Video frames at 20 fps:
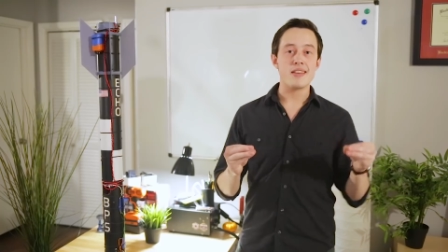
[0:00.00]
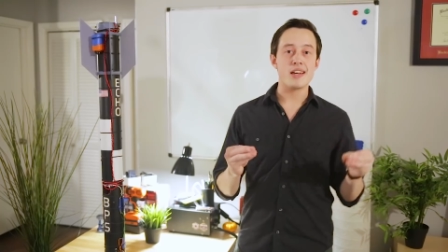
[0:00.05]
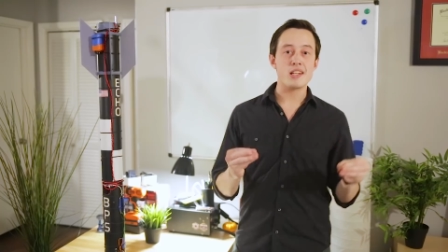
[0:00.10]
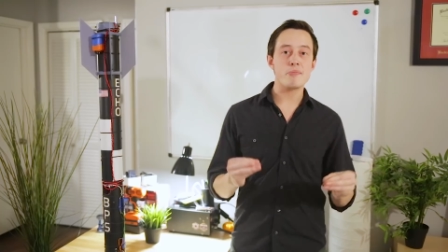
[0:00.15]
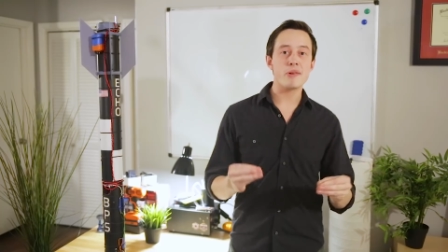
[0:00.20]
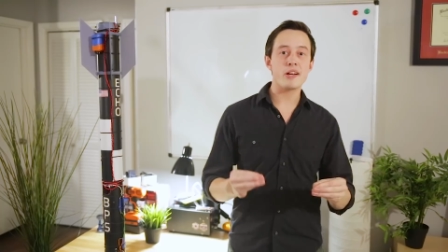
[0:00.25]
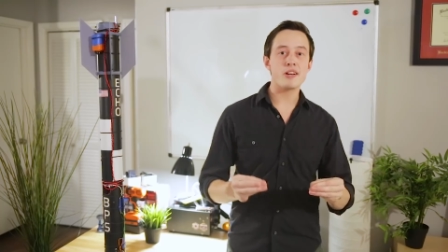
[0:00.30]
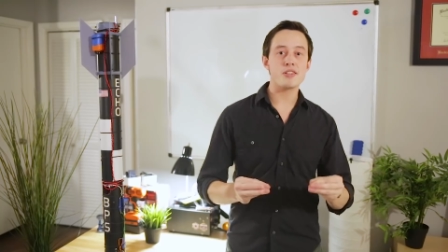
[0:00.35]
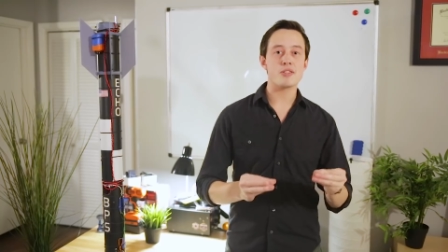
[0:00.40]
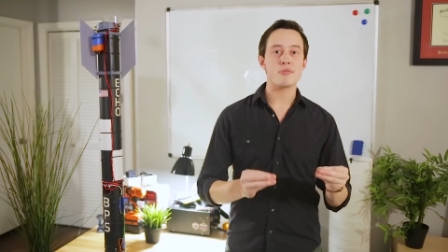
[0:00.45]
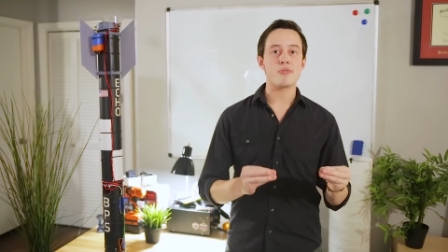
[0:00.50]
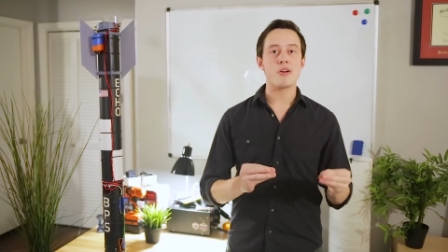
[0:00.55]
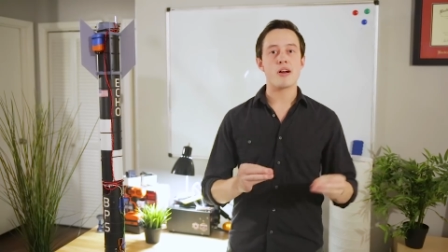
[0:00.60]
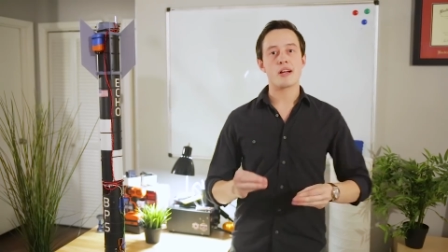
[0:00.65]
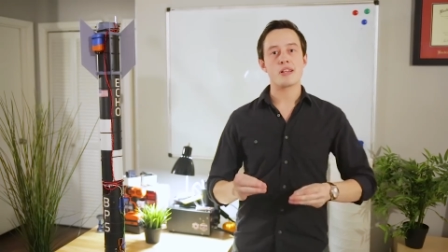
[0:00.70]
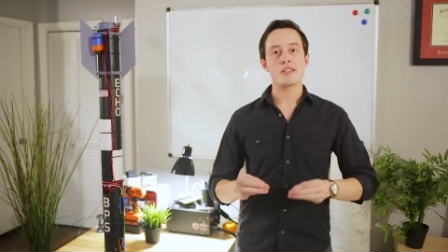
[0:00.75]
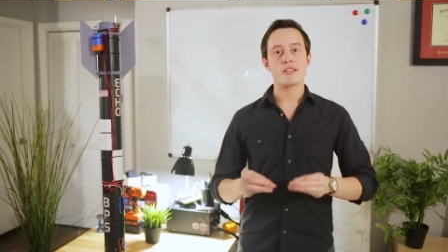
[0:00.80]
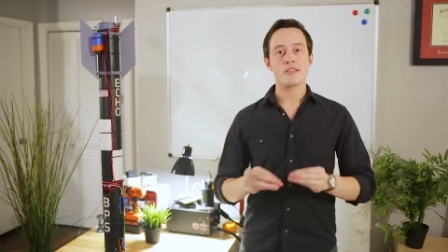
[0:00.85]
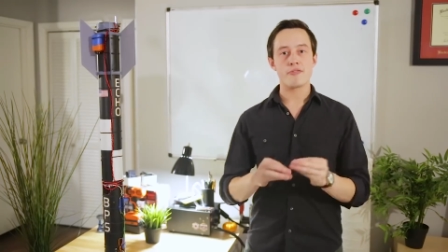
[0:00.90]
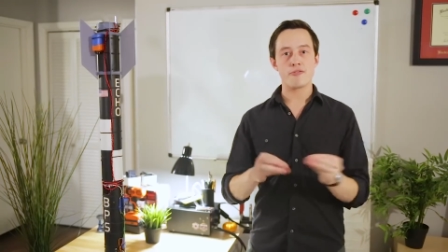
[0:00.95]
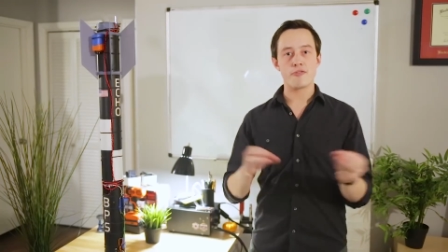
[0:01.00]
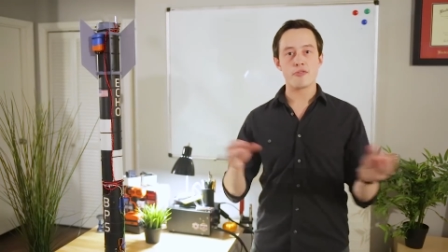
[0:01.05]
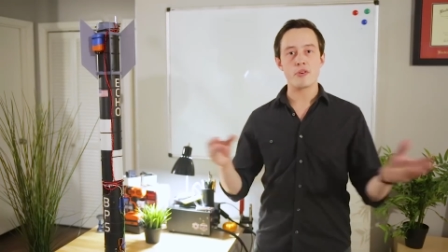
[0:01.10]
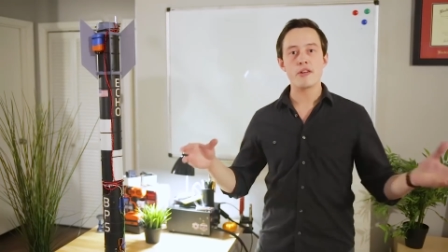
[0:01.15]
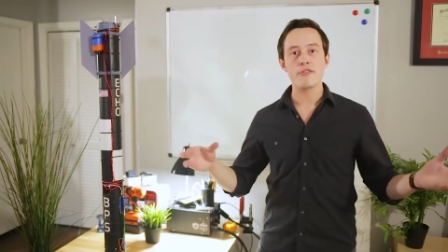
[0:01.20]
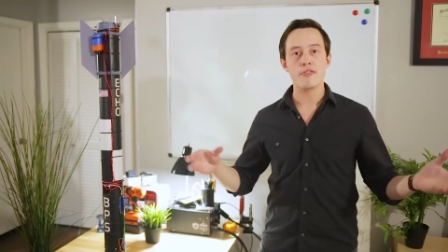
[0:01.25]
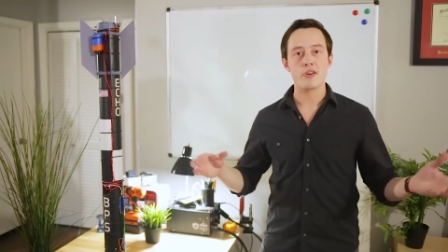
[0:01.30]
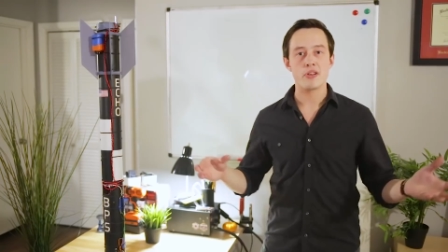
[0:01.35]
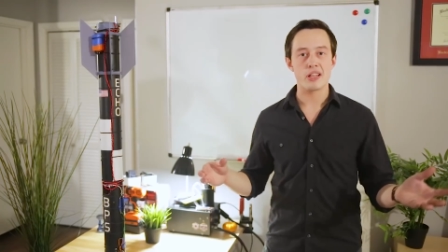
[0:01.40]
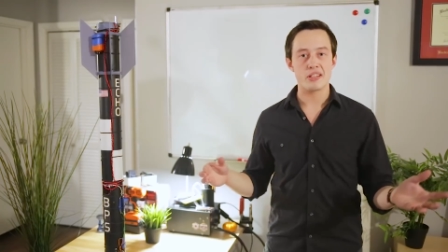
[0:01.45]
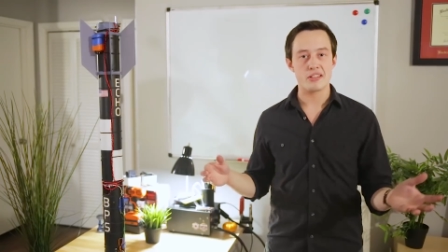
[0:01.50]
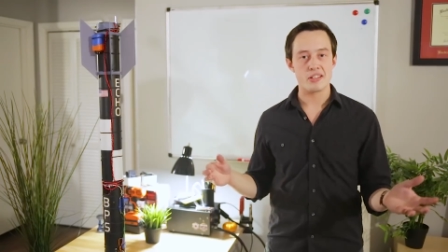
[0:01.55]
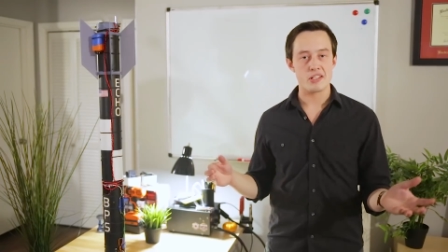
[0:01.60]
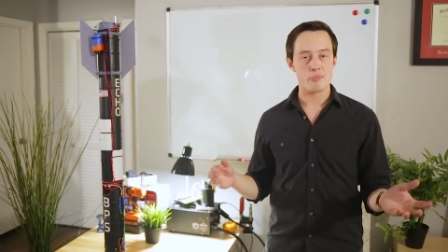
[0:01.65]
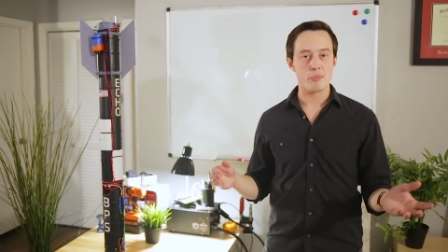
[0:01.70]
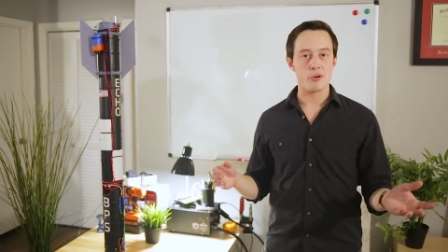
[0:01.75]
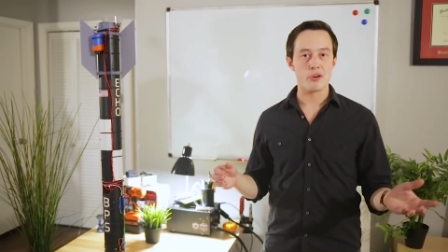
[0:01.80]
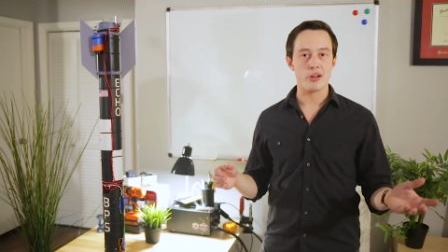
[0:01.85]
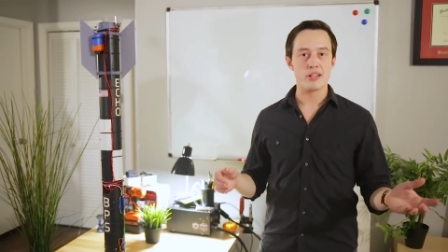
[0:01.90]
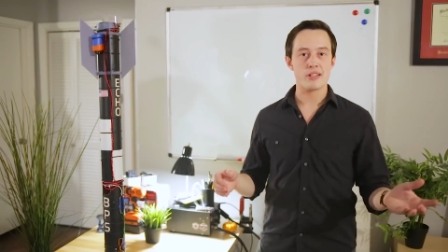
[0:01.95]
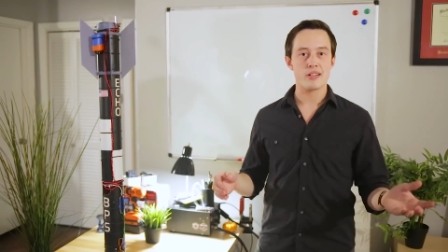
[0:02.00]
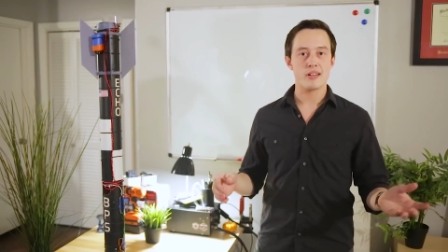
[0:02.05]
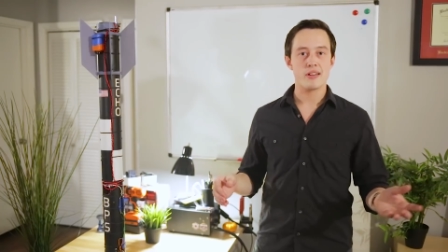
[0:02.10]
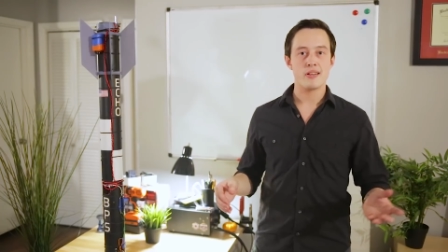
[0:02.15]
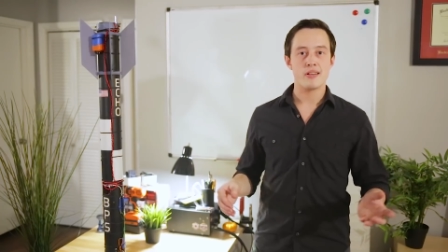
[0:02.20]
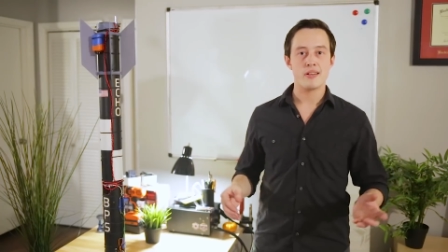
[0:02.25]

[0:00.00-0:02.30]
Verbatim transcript: and that's because the rocket's in free fall at this point.